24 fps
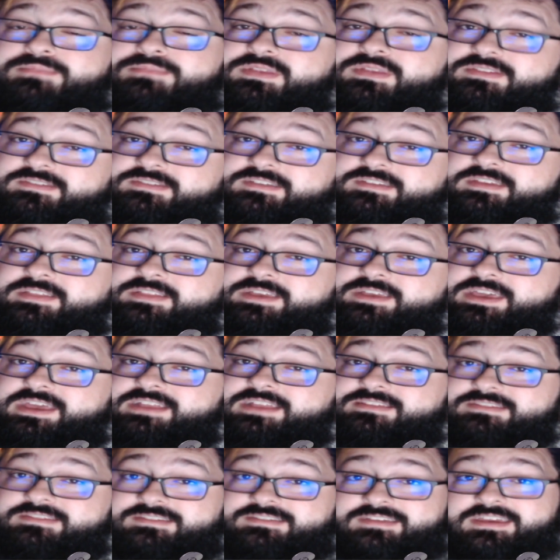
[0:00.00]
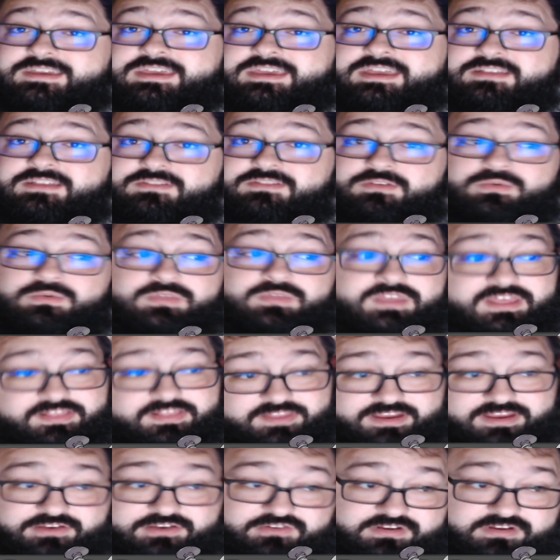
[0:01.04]
but still again sticking to the
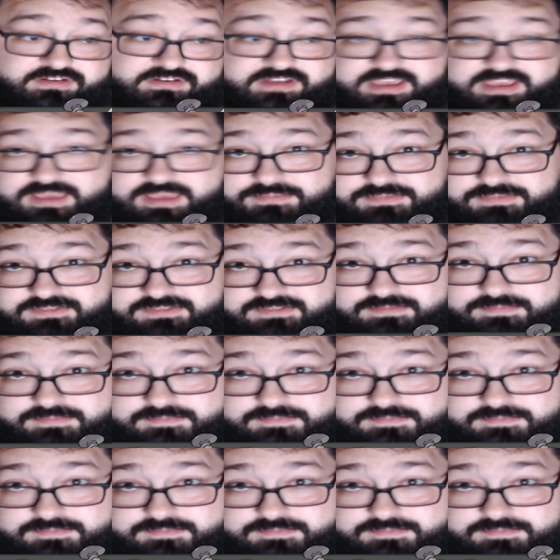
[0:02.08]
electric types.